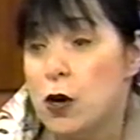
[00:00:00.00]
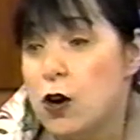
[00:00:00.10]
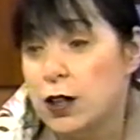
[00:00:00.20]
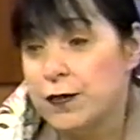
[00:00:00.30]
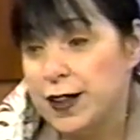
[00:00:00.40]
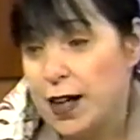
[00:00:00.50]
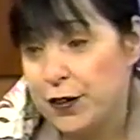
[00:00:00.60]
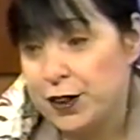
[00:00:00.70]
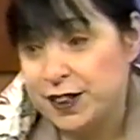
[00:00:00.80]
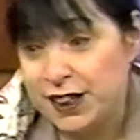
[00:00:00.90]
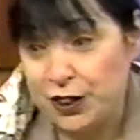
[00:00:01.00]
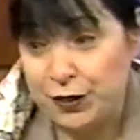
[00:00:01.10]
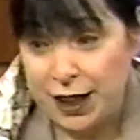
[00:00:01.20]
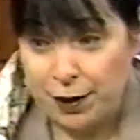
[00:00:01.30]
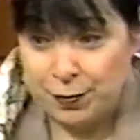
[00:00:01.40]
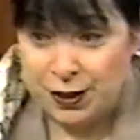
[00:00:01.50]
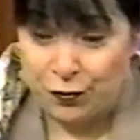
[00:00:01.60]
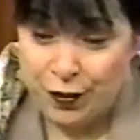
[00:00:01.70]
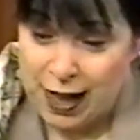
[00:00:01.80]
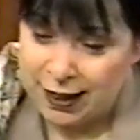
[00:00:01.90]
all of the other casino games. In
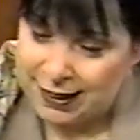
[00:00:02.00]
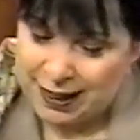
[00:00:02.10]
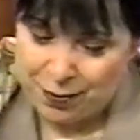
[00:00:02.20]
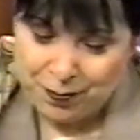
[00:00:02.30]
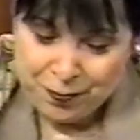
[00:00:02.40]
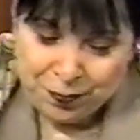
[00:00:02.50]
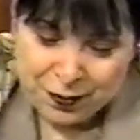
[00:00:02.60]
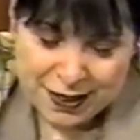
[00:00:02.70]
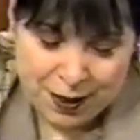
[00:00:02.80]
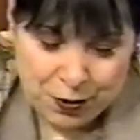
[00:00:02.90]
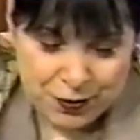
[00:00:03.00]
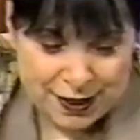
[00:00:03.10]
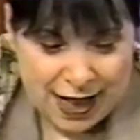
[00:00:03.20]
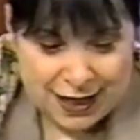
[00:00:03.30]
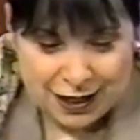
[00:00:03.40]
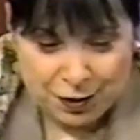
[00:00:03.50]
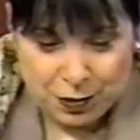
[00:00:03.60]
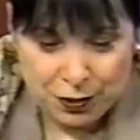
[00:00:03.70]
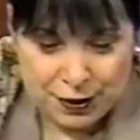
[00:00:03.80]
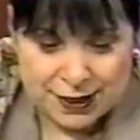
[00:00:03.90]
fact, um, someone was asking
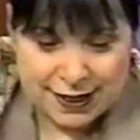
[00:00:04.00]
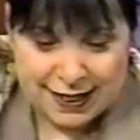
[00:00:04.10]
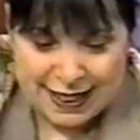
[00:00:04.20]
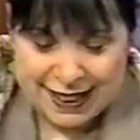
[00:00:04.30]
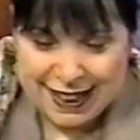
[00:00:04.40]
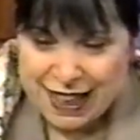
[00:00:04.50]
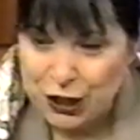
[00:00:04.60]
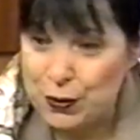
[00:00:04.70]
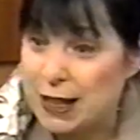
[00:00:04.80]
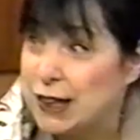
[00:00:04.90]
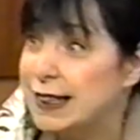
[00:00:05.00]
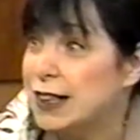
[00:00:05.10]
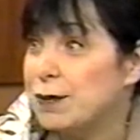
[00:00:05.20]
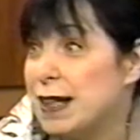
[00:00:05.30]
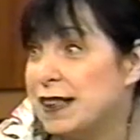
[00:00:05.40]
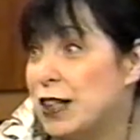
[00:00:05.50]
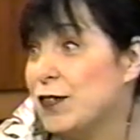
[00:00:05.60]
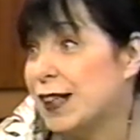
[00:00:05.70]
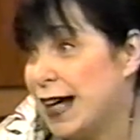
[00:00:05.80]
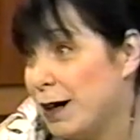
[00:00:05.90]
me recently, uh, do I consider myself
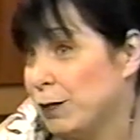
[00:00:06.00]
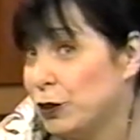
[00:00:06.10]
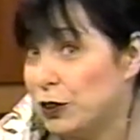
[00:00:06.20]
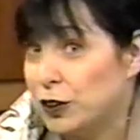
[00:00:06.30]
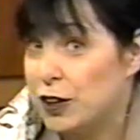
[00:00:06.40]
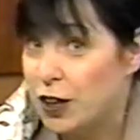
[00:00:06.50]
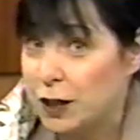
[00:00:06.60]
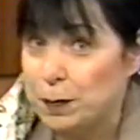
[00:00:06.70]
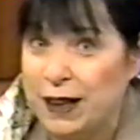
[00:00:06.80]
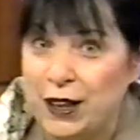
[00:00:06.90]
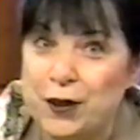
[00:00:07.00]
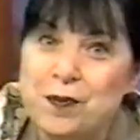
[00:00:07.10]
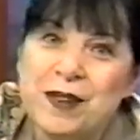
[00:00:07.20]
a gambler or a card player?